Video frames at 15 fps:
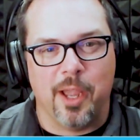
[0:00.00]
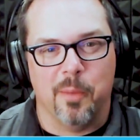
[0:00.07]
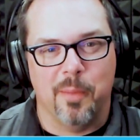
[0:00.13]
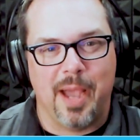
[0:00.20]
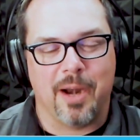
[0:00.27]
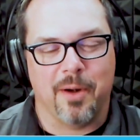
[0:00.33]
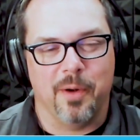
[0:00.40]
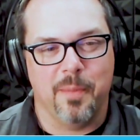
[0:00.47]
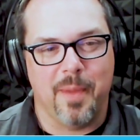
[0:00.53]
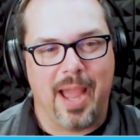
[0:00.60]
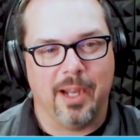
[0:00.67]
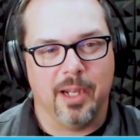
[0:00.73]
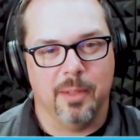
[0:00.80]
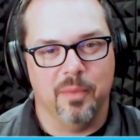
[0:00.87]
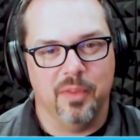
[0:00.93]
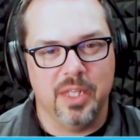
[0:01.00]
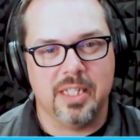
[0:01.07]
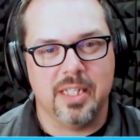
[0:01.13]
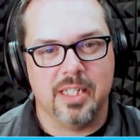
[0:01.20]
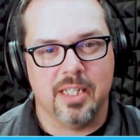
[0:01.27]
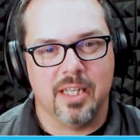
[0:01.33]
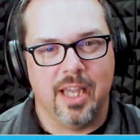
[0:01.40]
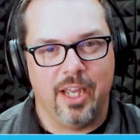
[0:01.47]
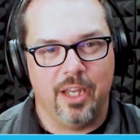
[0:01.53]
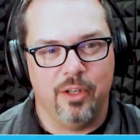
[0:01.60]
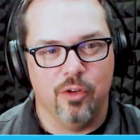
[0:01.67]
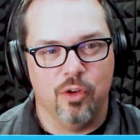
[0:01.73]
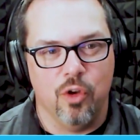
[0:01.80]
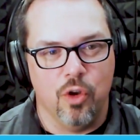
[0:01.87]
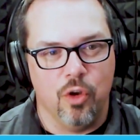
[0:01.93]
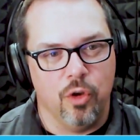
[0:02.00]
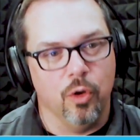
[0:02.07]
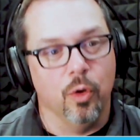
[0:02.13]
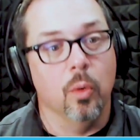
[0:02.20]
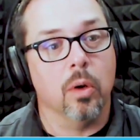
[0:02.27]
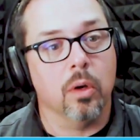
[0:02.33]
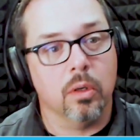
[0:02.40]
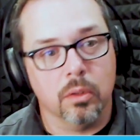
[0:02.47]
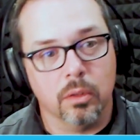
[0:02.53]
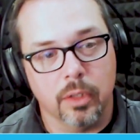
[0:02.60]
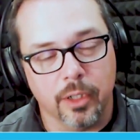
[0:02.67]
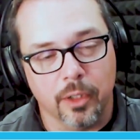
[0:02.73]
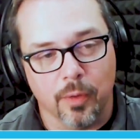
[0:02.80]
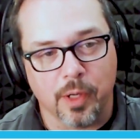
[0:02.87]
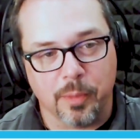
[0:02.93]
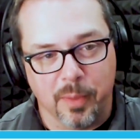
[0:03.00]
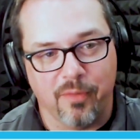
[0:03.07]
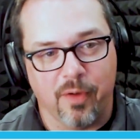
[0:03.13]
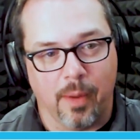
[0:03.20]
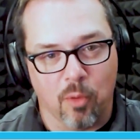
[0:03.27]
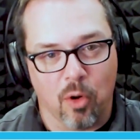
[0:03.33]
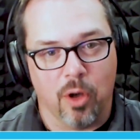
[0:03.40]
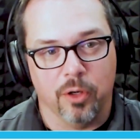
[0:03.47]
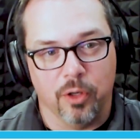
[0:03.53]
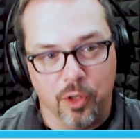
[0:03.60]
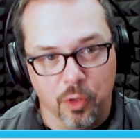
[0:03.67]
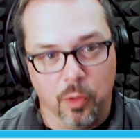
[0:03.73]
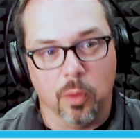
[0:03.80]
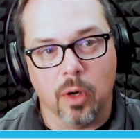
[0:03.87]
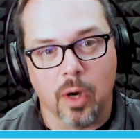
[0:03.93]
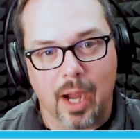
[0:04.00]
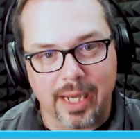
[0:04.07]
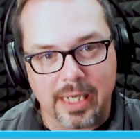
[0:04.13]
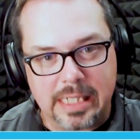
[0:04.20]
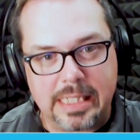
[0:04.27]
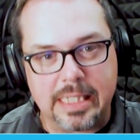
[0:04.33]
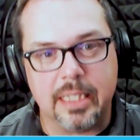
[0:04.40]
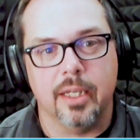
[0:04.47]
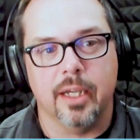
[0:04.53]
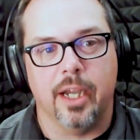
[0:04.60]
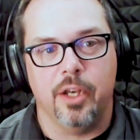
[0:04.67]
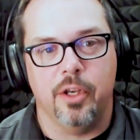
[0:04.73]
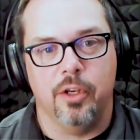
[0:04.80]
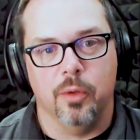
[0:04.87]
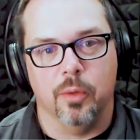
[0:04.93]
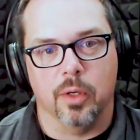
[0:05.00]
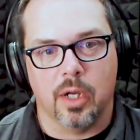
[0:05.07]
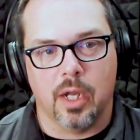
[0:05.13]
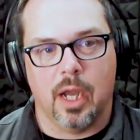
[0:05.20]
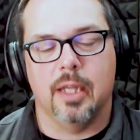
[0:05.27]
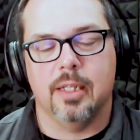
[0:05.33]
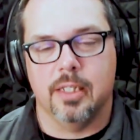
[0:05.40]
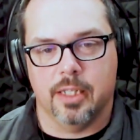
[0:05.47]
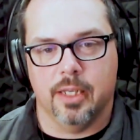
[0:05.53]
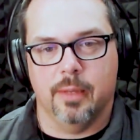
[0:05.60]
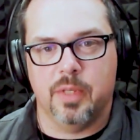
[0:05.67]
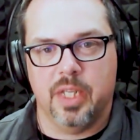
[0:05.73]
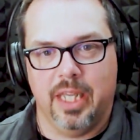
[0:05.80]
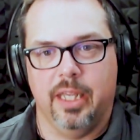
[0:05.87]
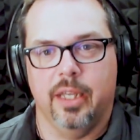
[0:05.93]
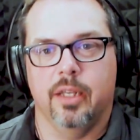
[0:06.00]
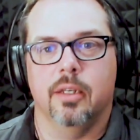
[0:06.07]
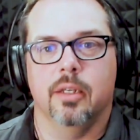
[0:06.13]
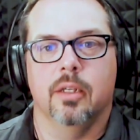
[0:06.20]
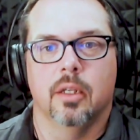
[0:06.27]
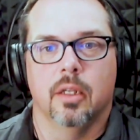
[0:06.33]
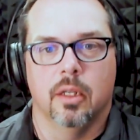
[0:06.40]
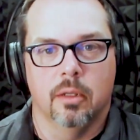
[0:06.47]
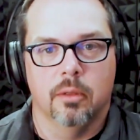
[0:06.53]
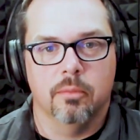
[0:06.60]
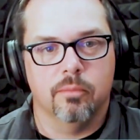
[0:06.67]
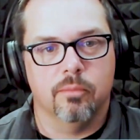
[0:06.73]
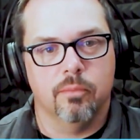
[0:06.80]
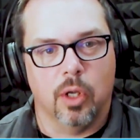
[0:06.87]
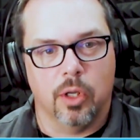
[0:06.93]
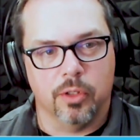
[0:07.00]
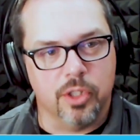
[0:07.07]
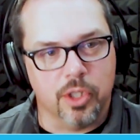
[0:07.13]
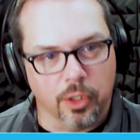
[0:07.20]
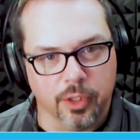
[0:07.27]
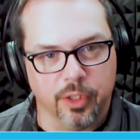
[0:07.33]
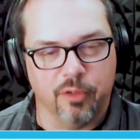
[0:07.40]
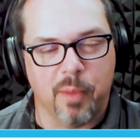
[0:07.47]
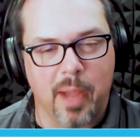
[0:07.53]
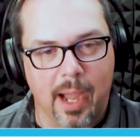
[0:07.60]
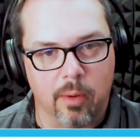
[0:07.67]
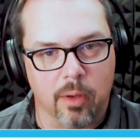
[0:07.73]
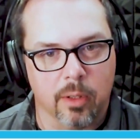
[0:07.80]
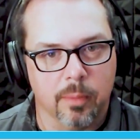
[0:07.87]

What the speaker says: battery backup, this is a newer, and correct me if I'm wrong, newer idea and newer concept in alternative power.